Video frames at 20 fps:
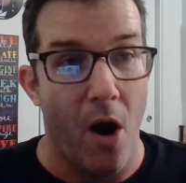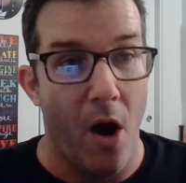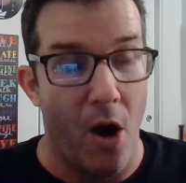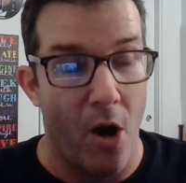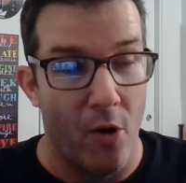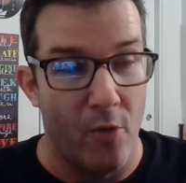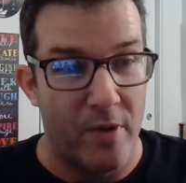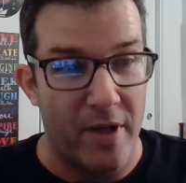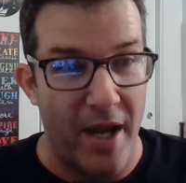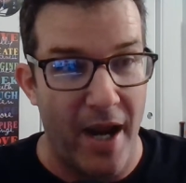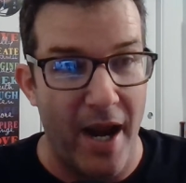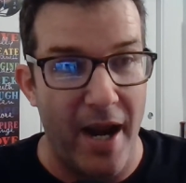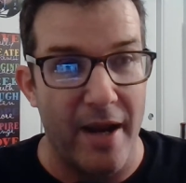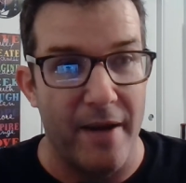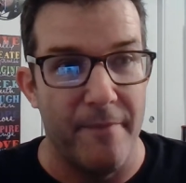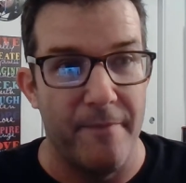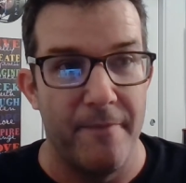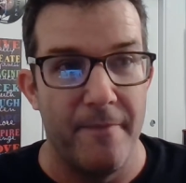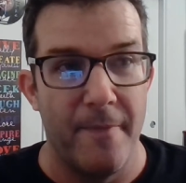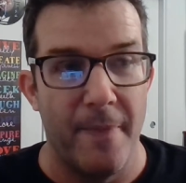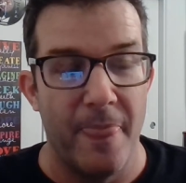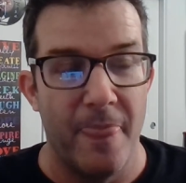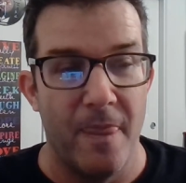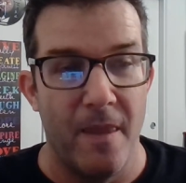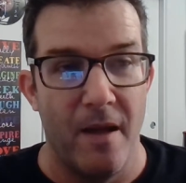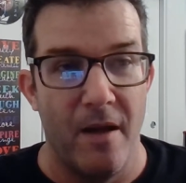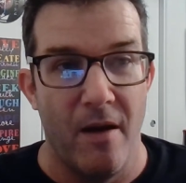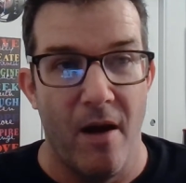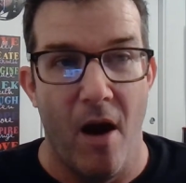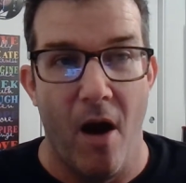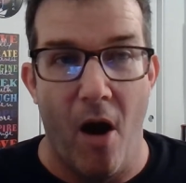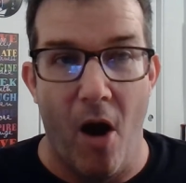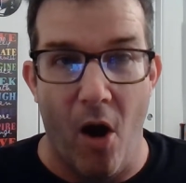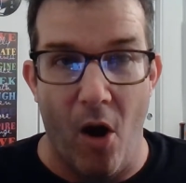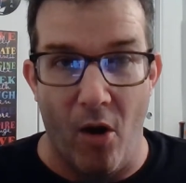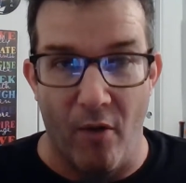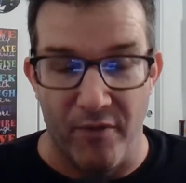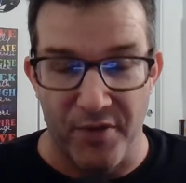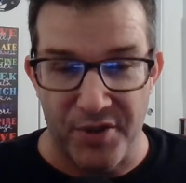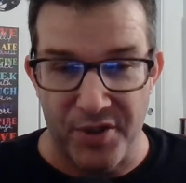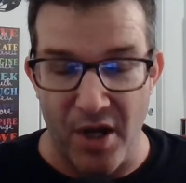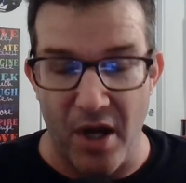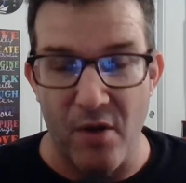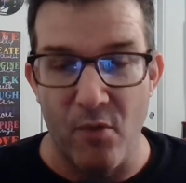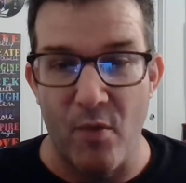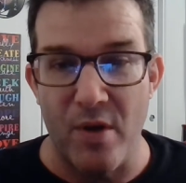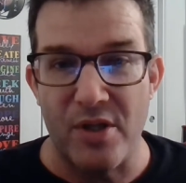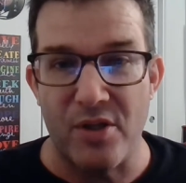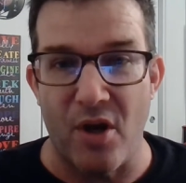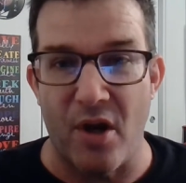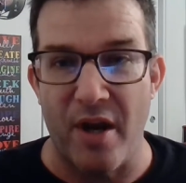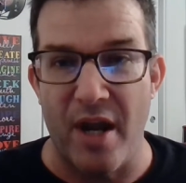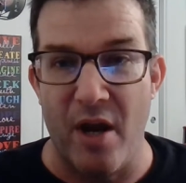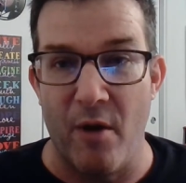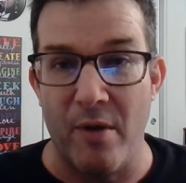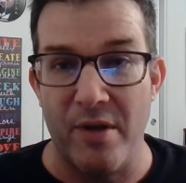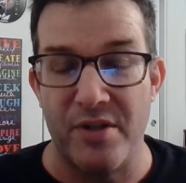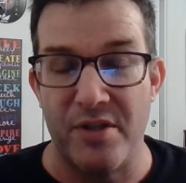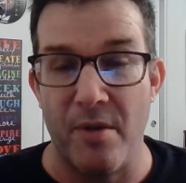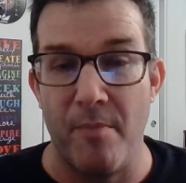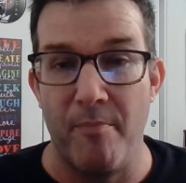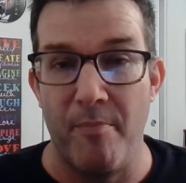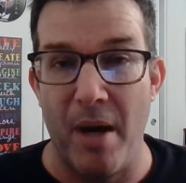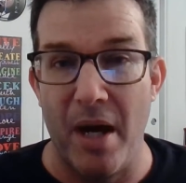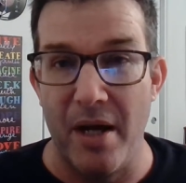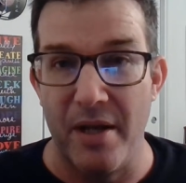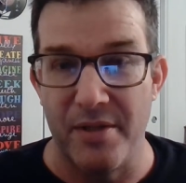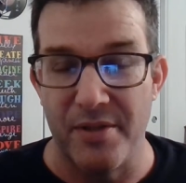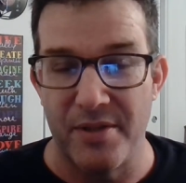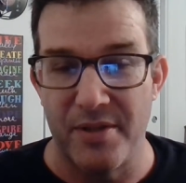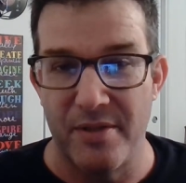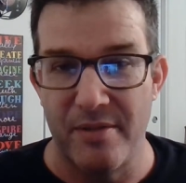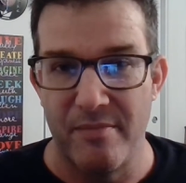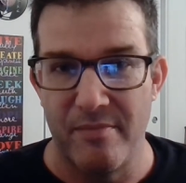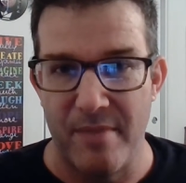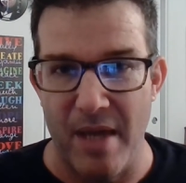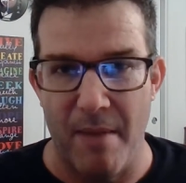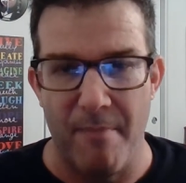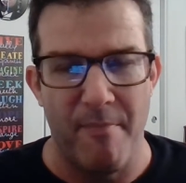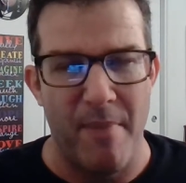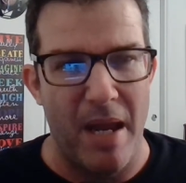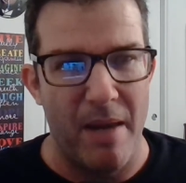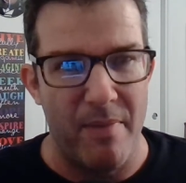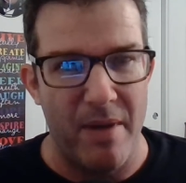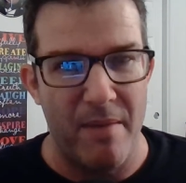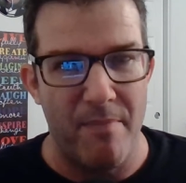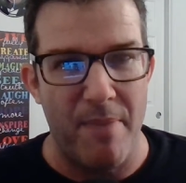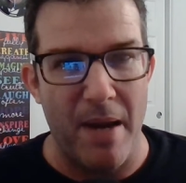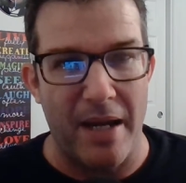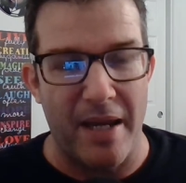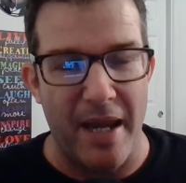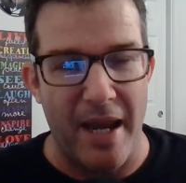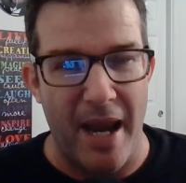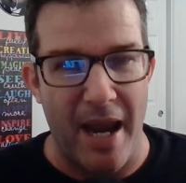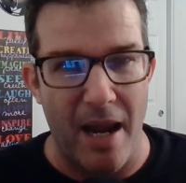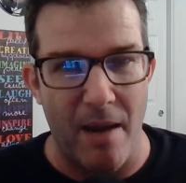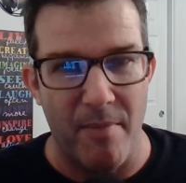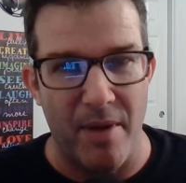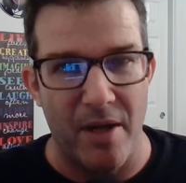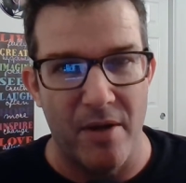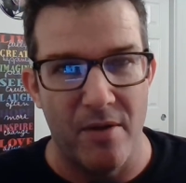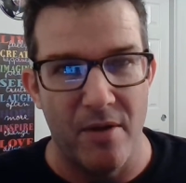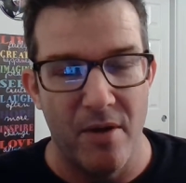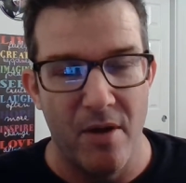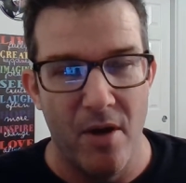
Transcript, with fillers: Okay all of a sudden we start hearing some buzz that maybe Becky Hammon